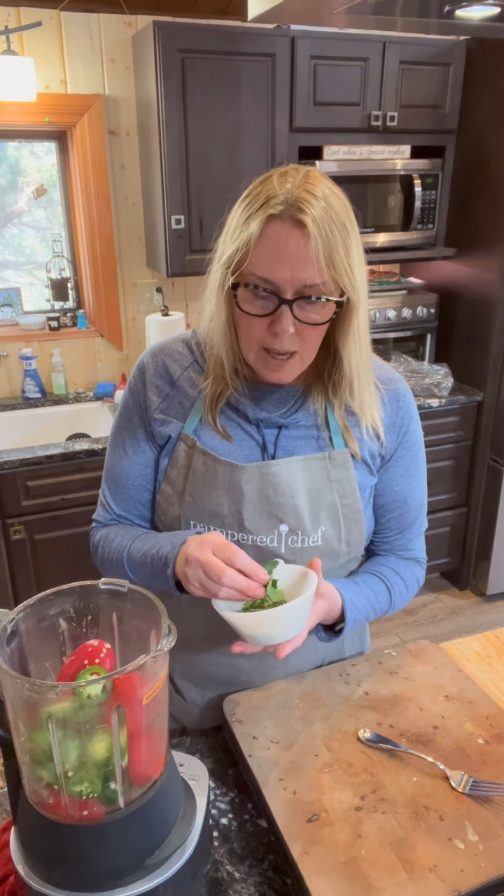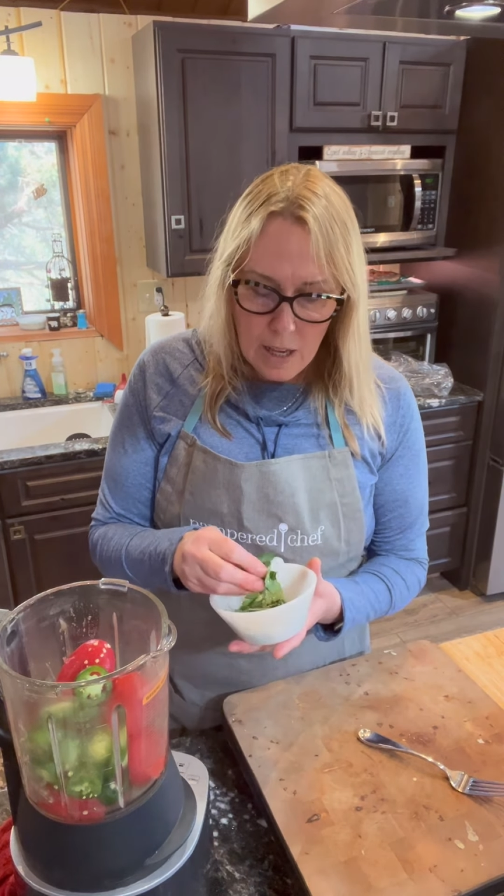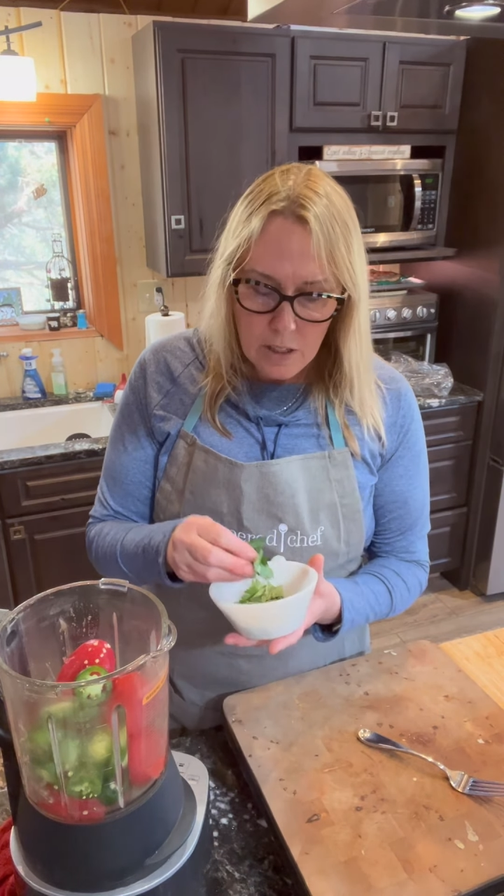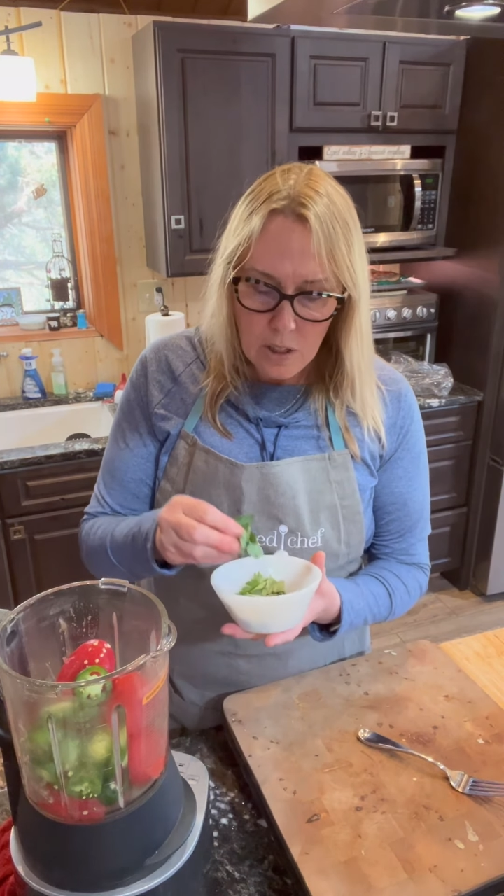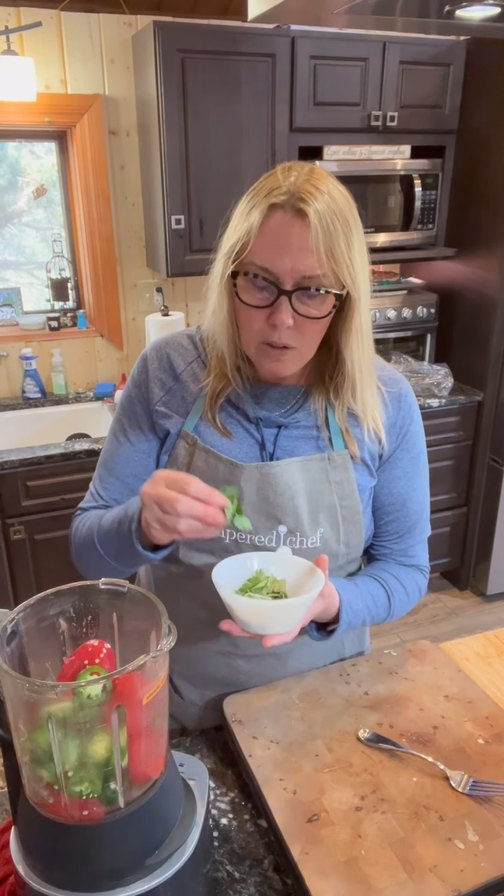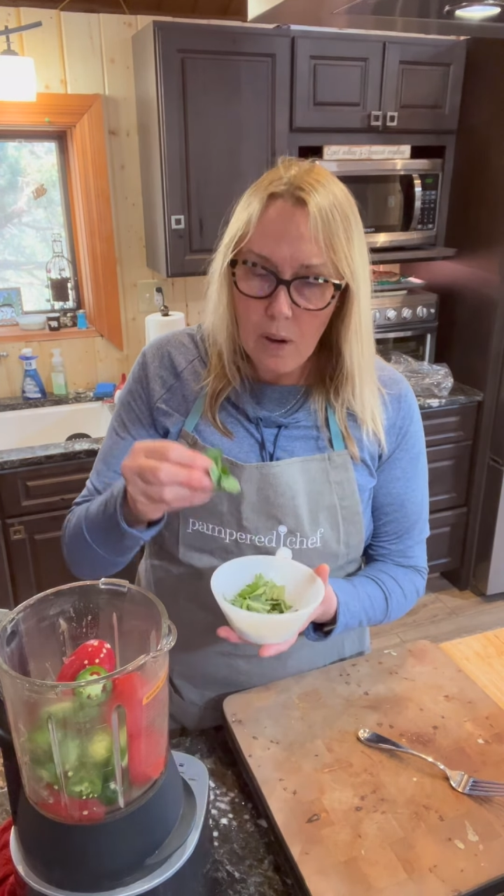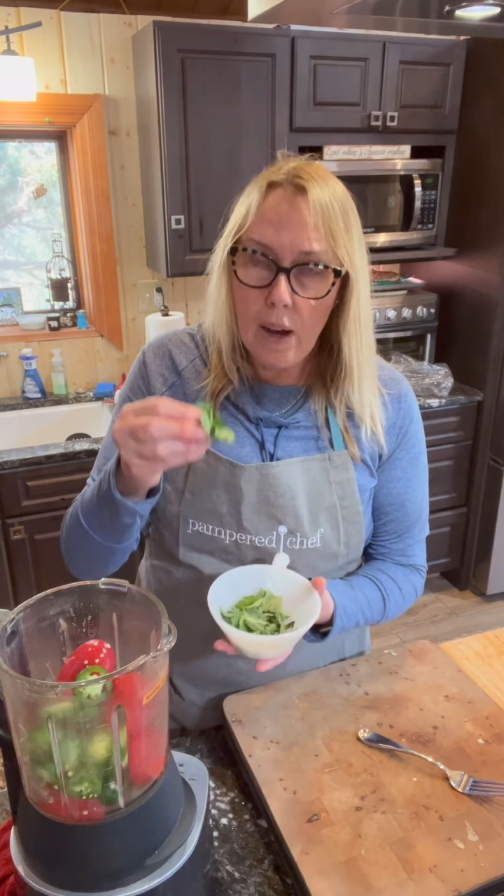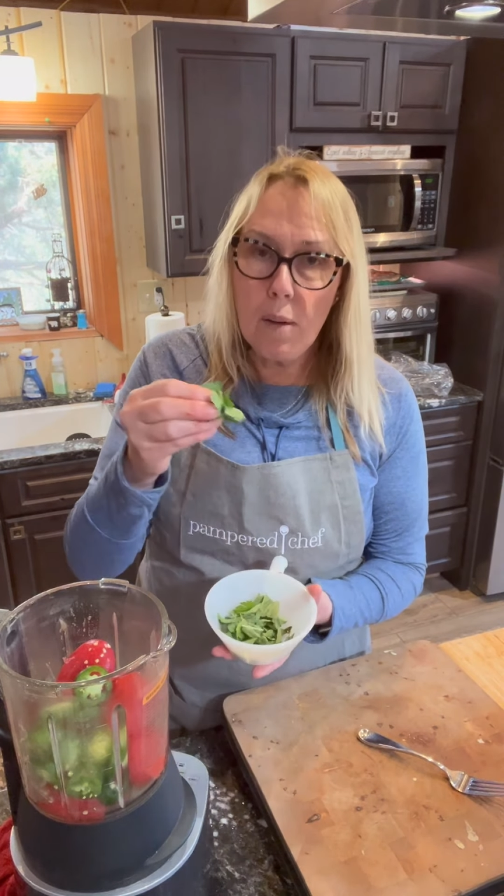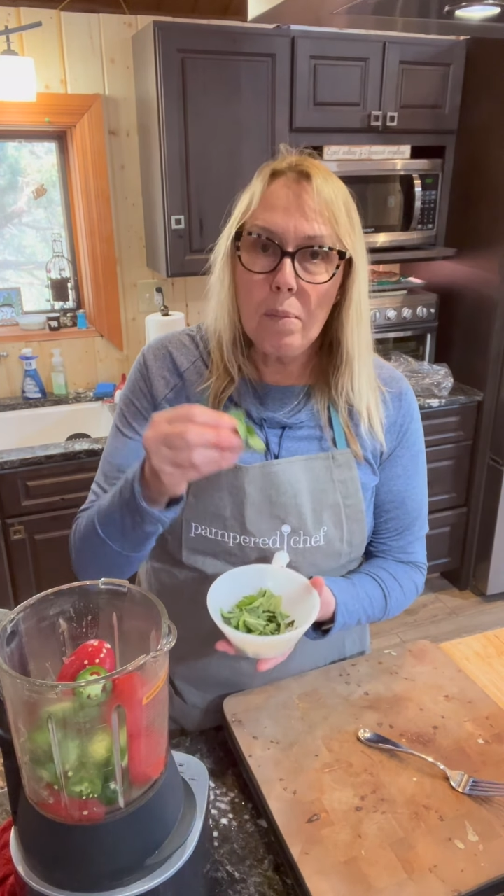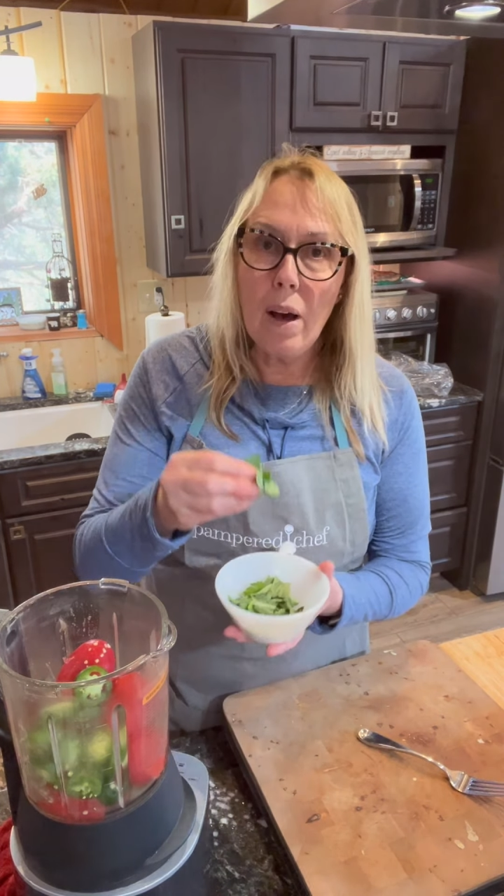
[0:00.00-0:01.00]
So
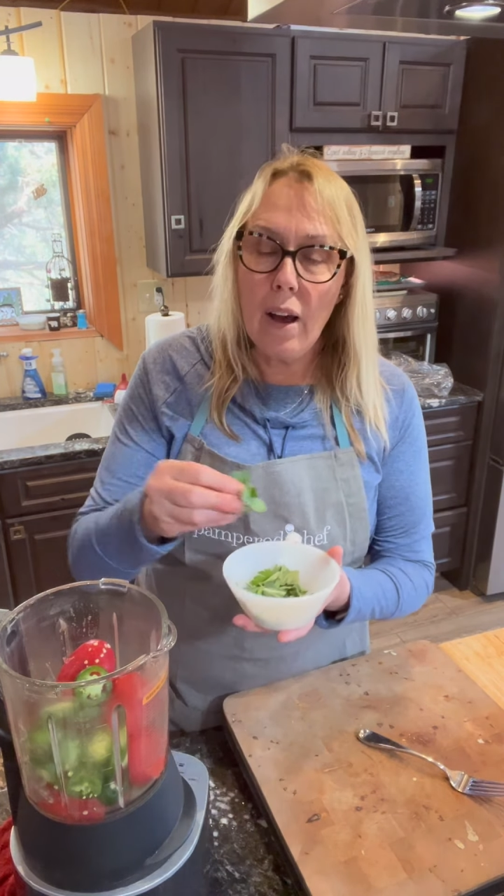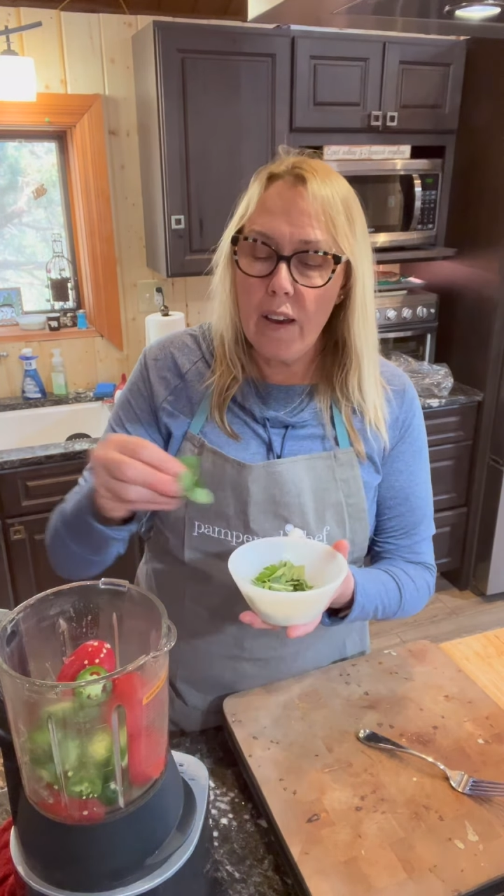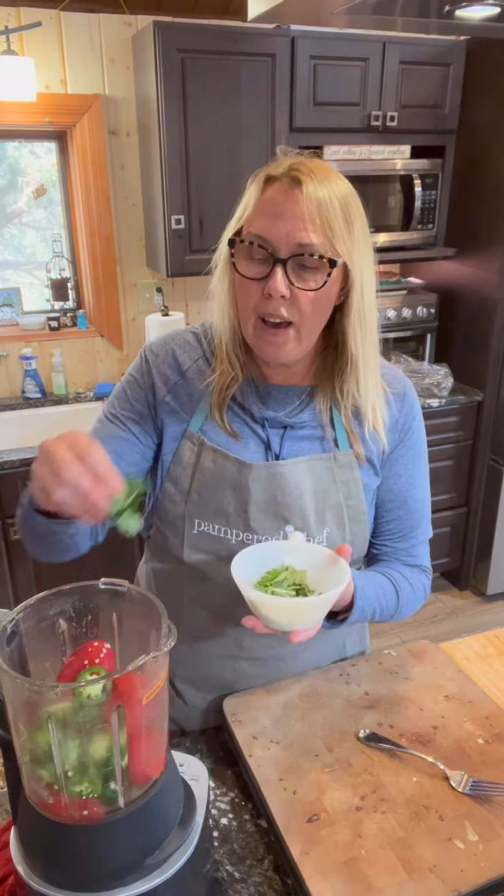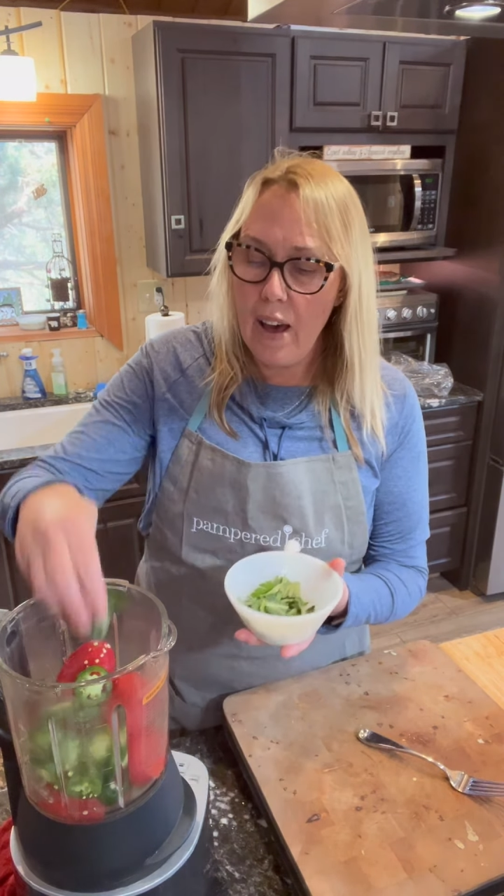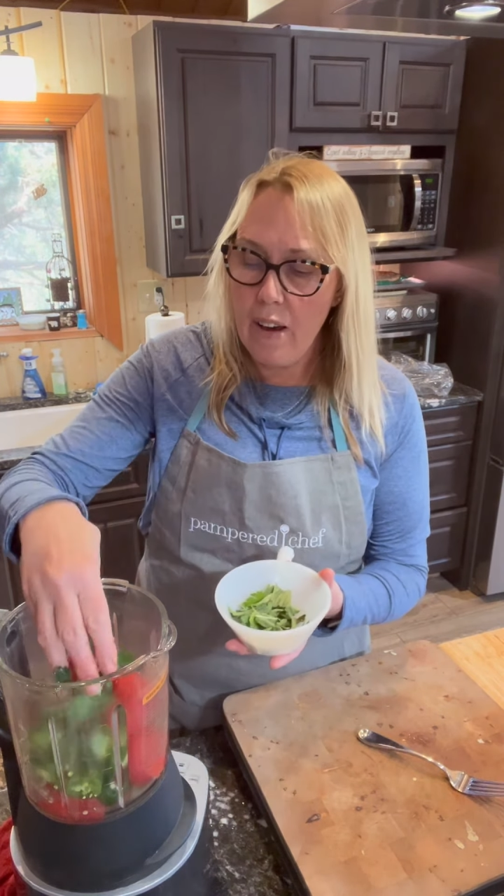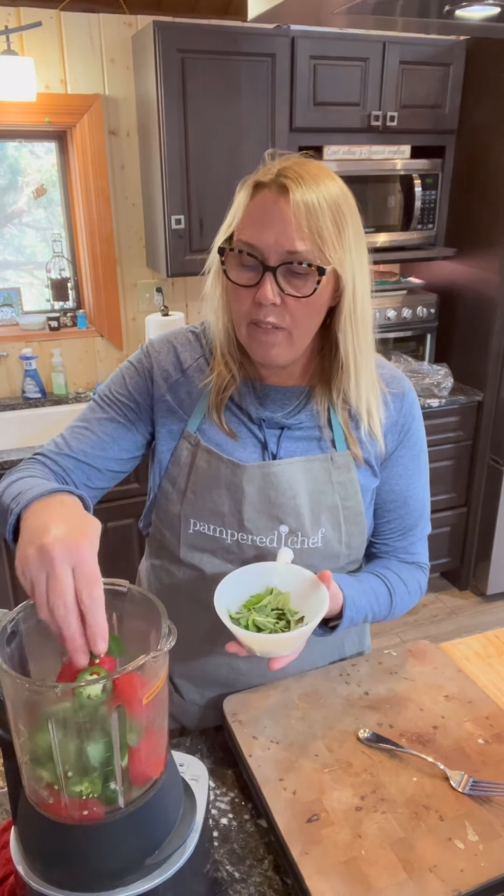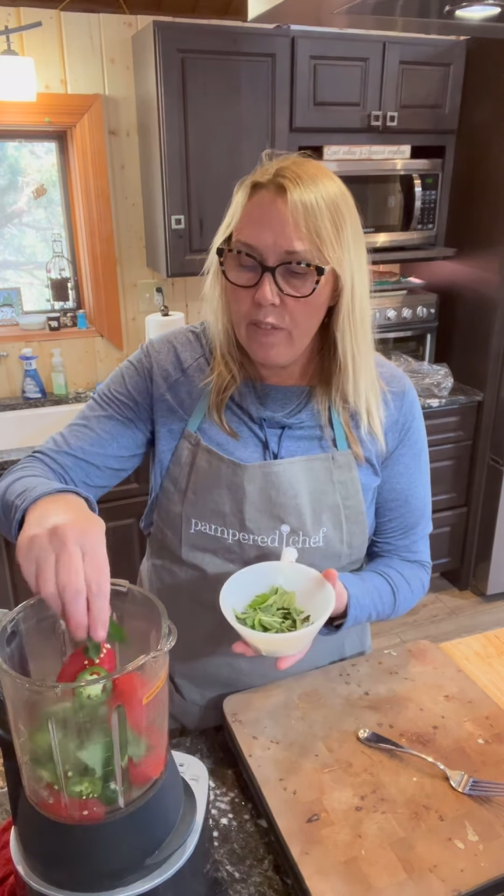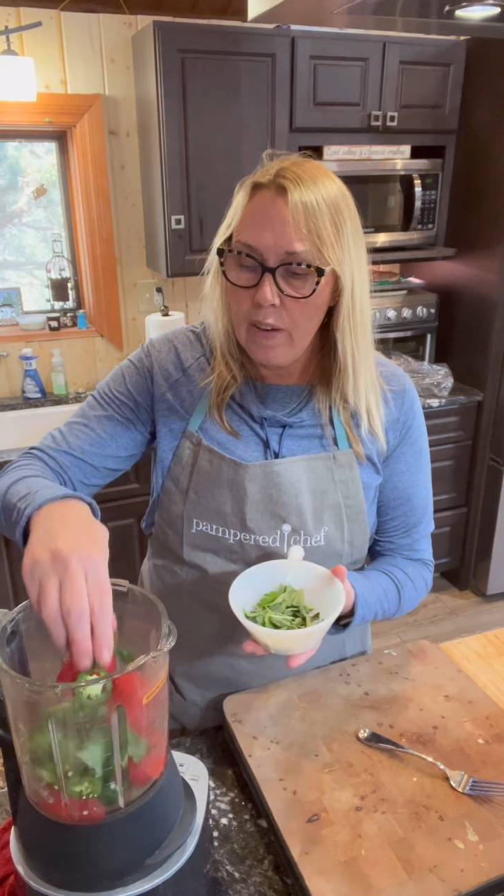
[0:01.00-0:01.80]
I have